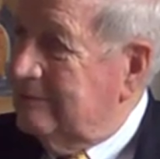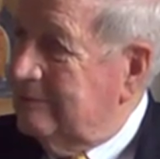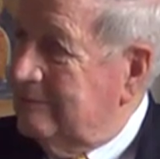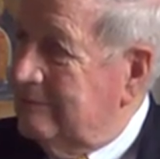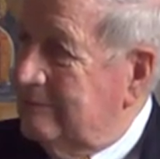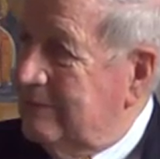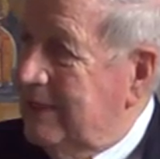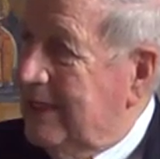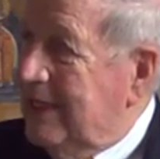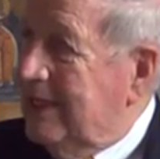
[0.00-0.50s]
a
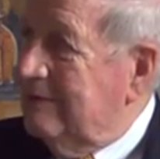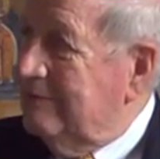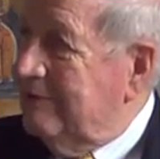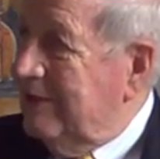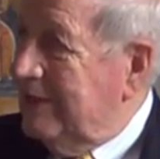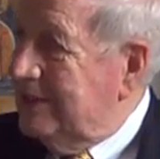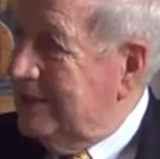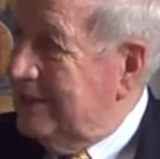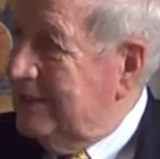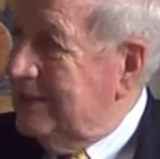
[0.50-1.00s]
man of
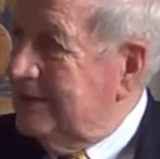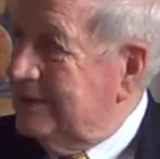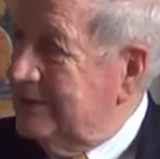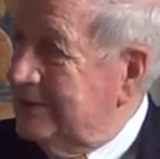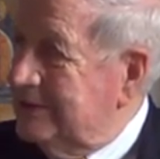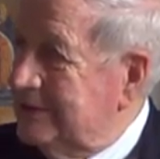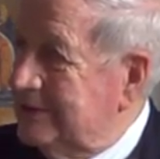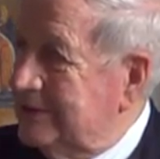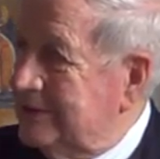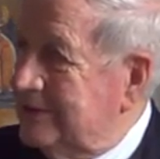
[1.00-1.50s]

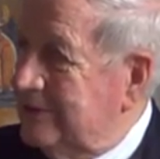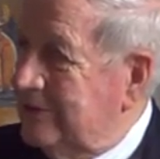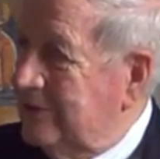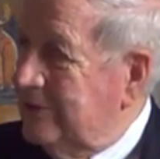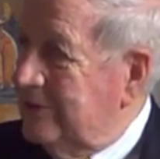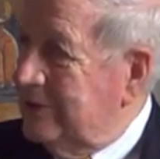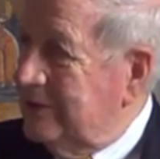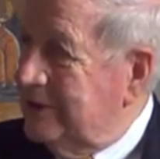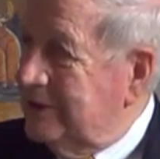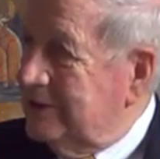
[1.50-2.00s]
ideas
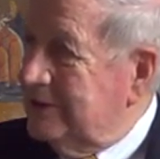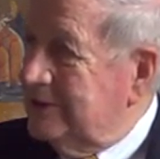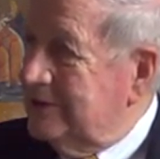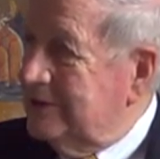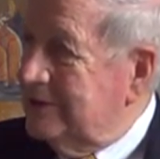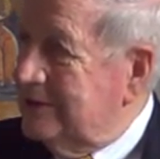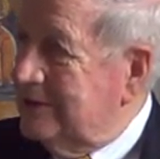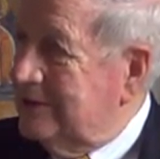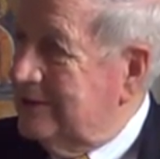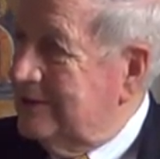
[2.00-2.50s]
during this
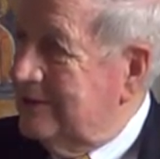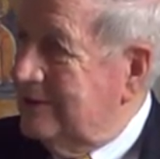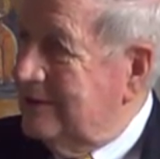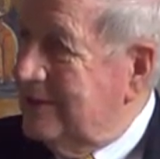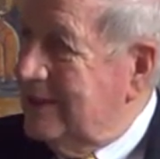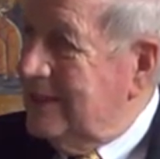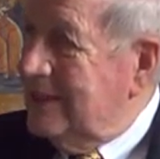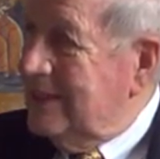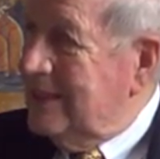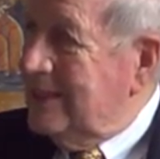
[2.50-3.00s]

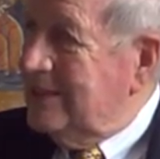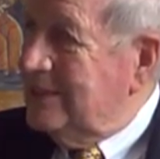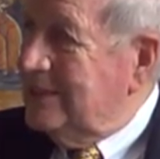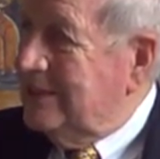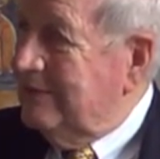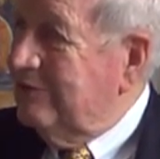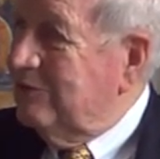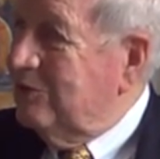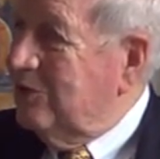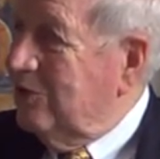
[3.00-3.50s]

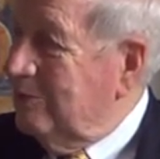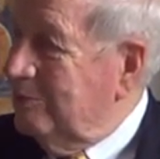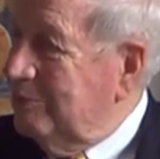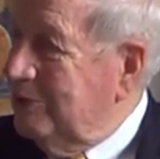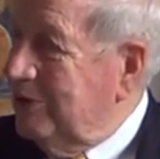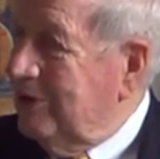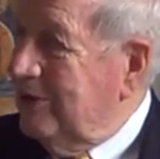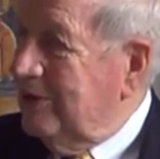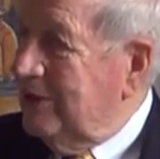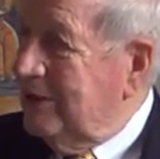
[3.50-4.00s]
difficult
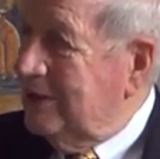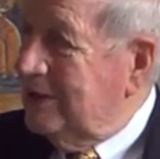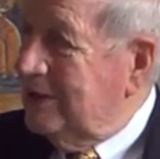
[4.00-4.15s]
period